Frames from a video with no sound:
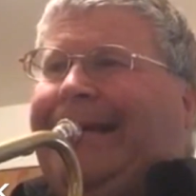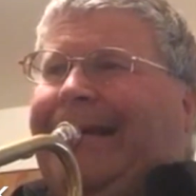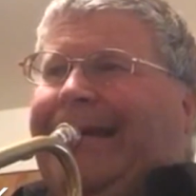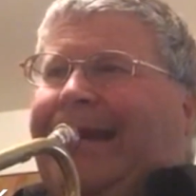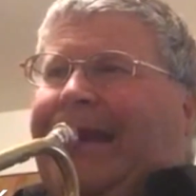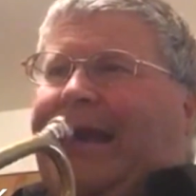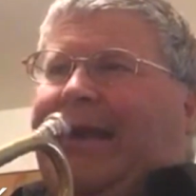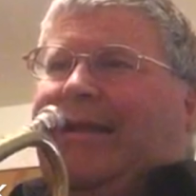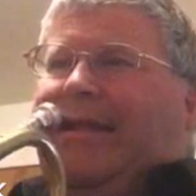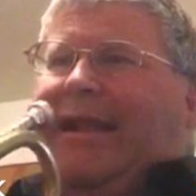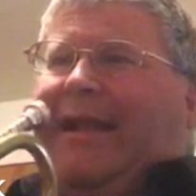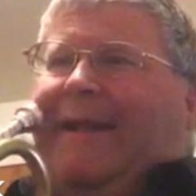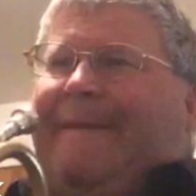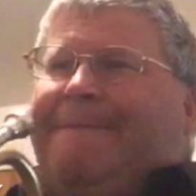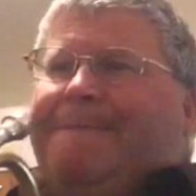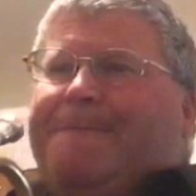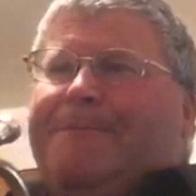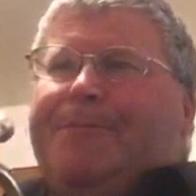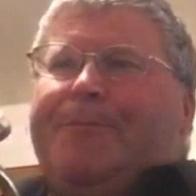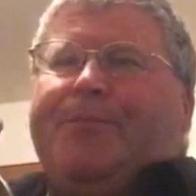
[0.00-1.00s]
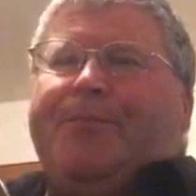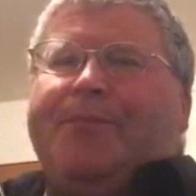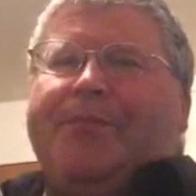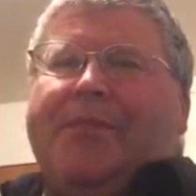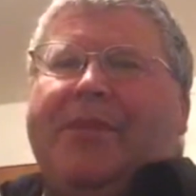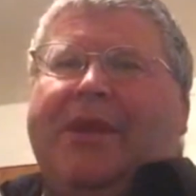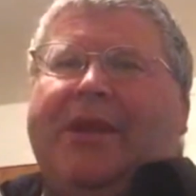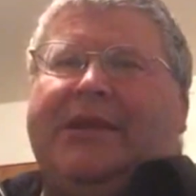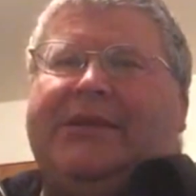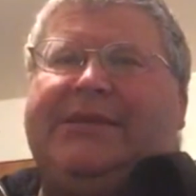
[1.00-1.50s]
And then
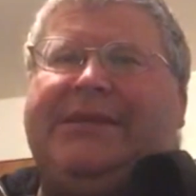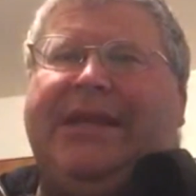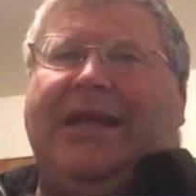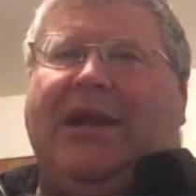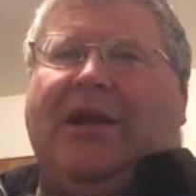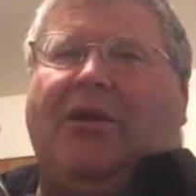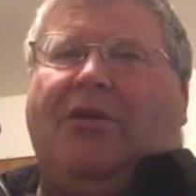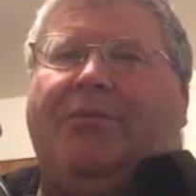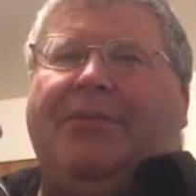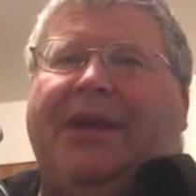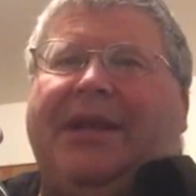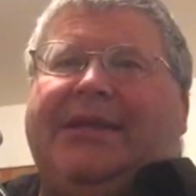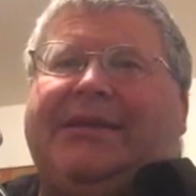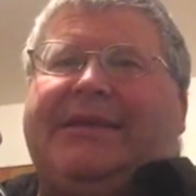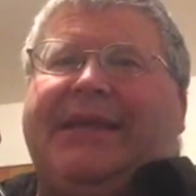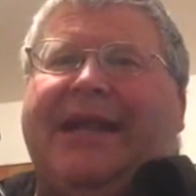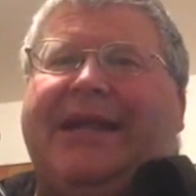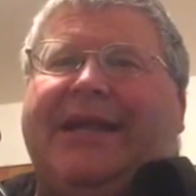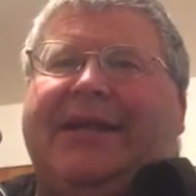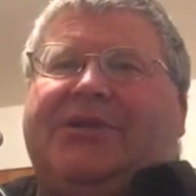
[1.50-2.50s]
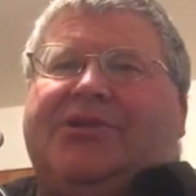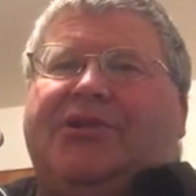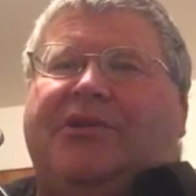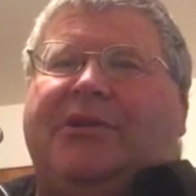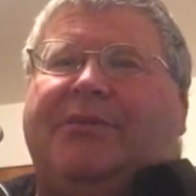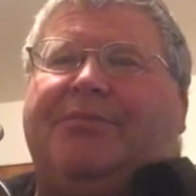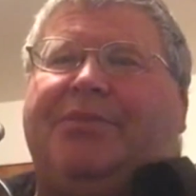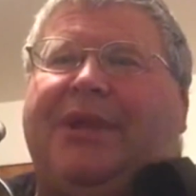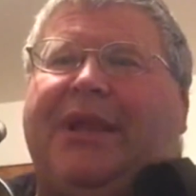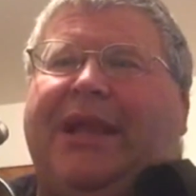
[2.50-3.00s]
see how many seconds you can
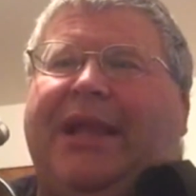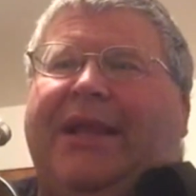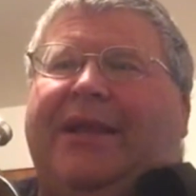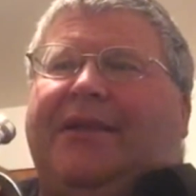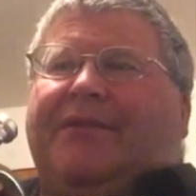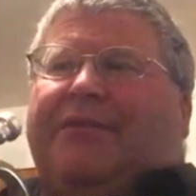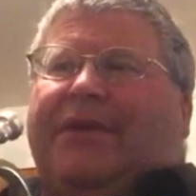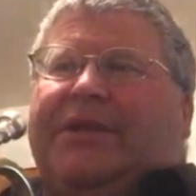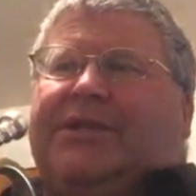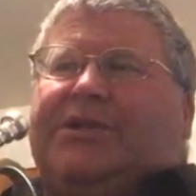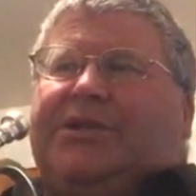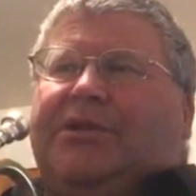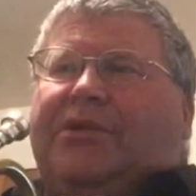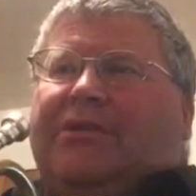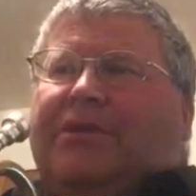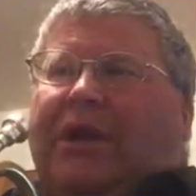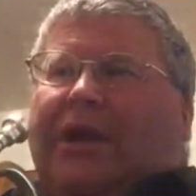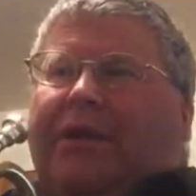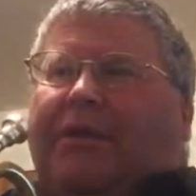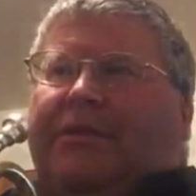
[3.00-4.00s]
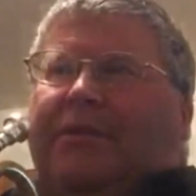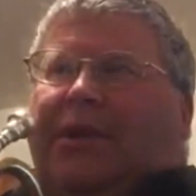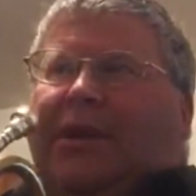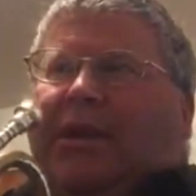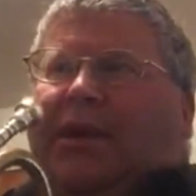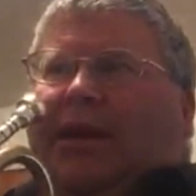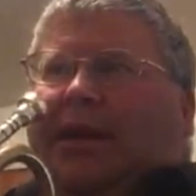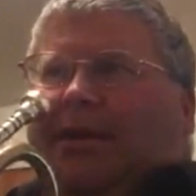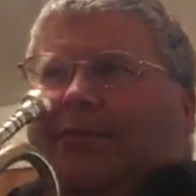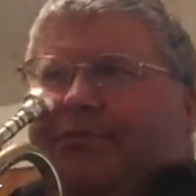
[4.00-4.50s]
play it. And once you are
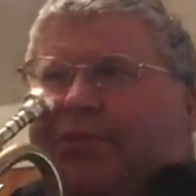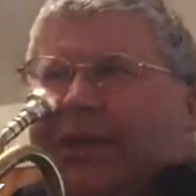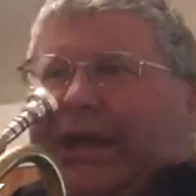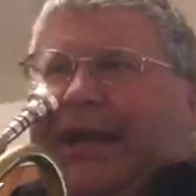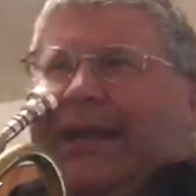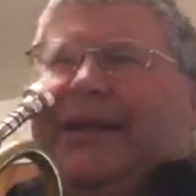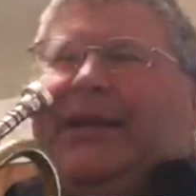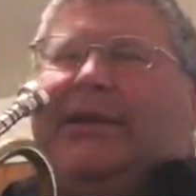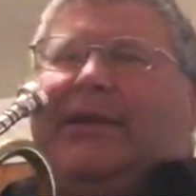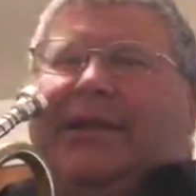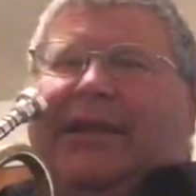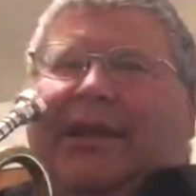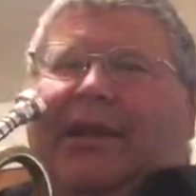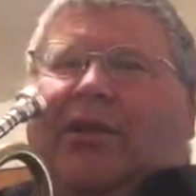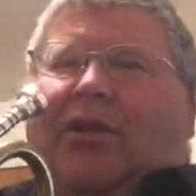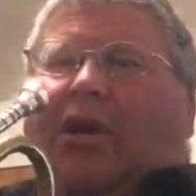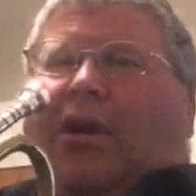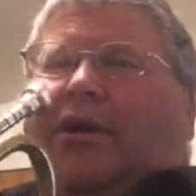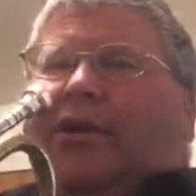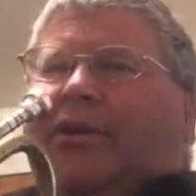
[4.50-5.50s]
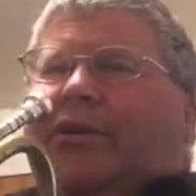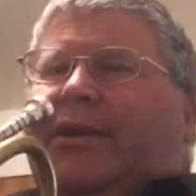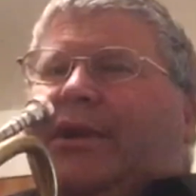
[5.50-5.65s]
playing it a little longer,